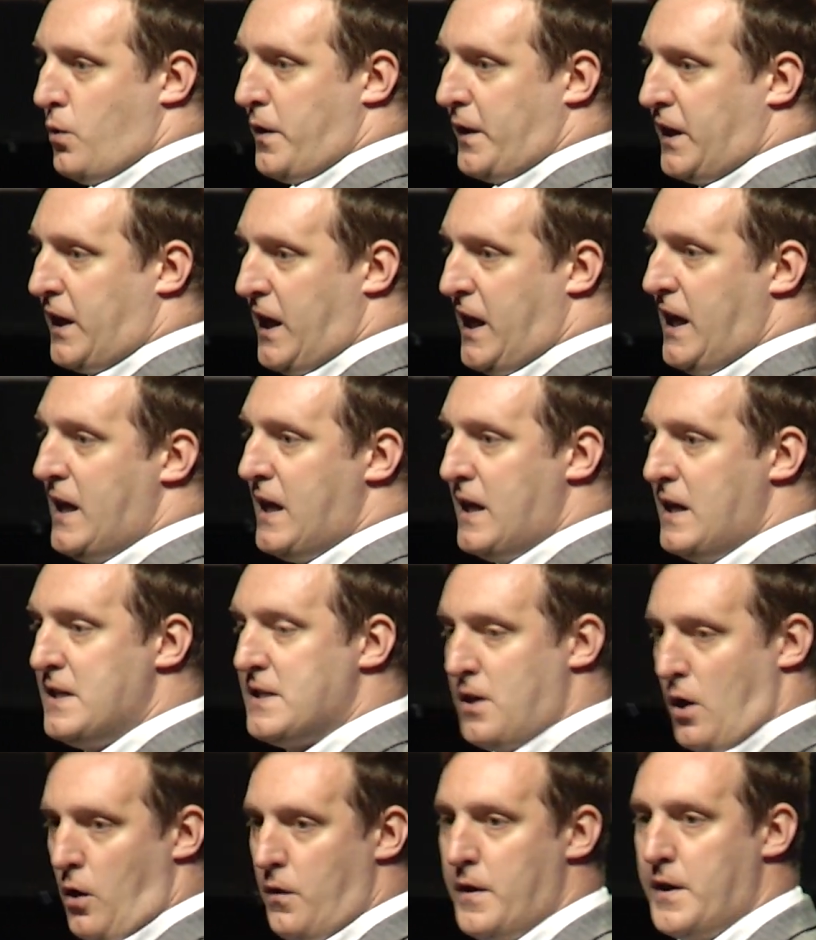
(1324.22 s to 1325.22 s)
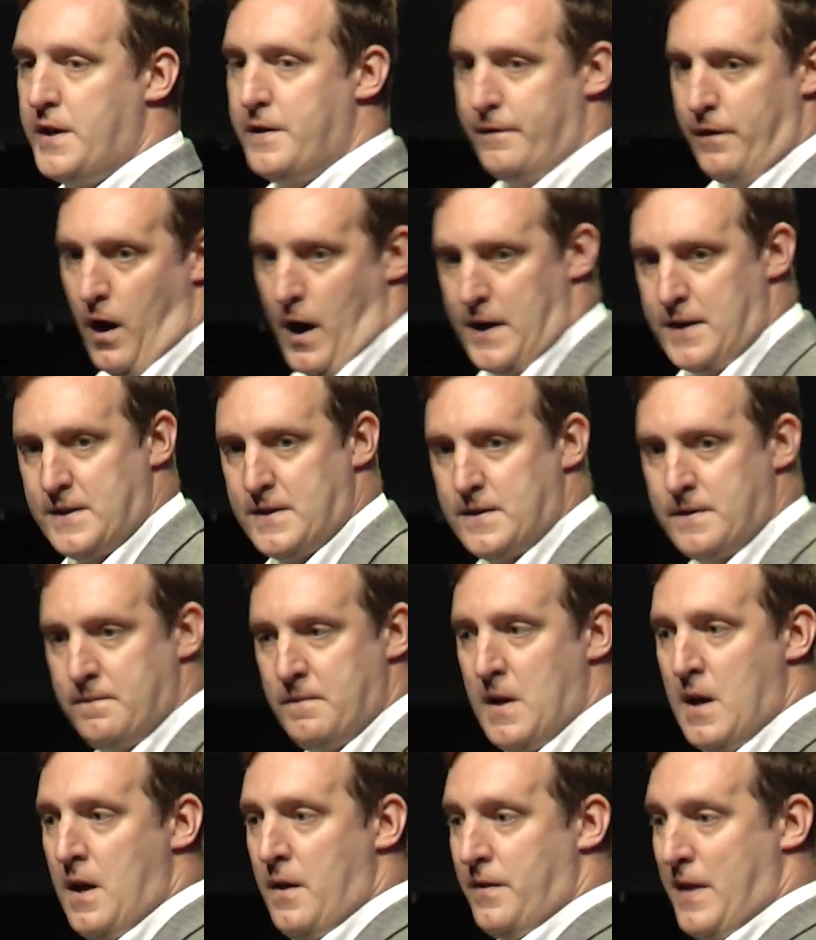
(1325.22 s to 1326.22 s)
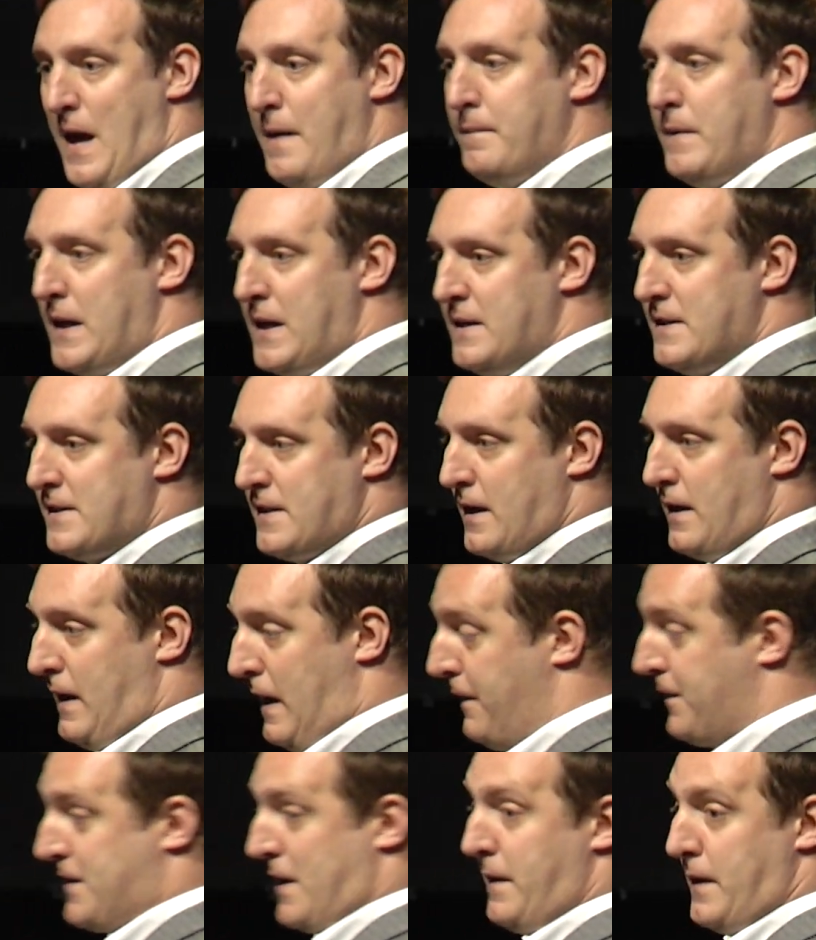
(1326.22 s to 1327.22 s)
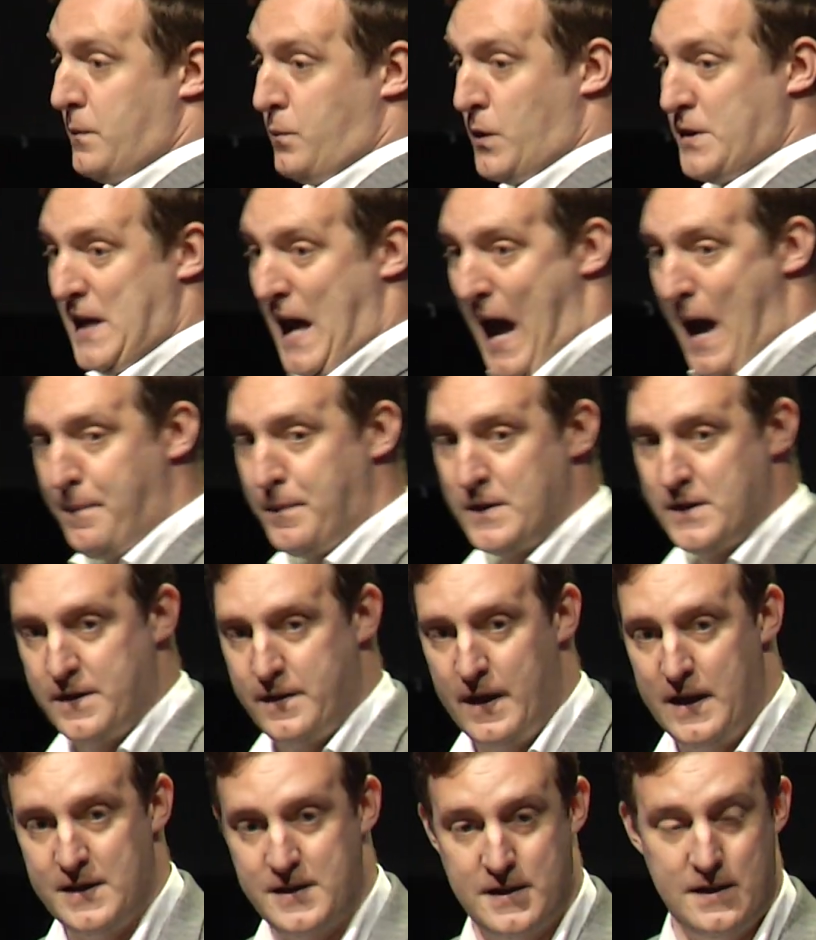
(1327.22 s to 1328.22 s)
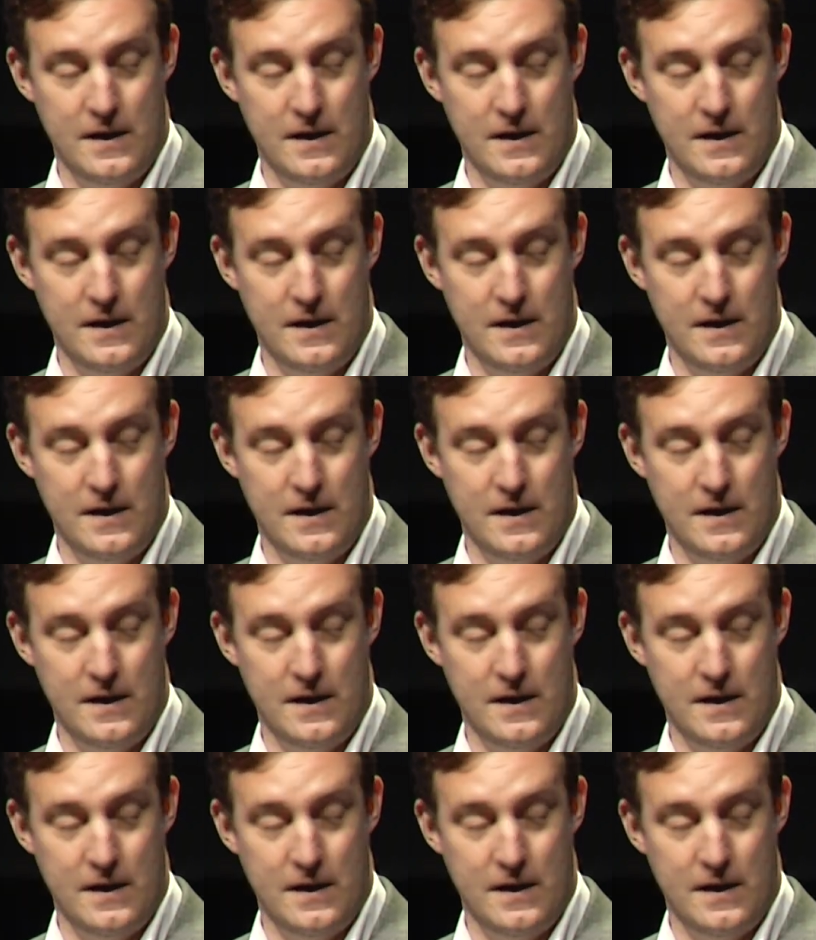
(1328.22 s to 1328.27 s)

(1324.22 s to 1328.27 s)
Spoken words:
the keys on the device. That means that if something were to happen to this,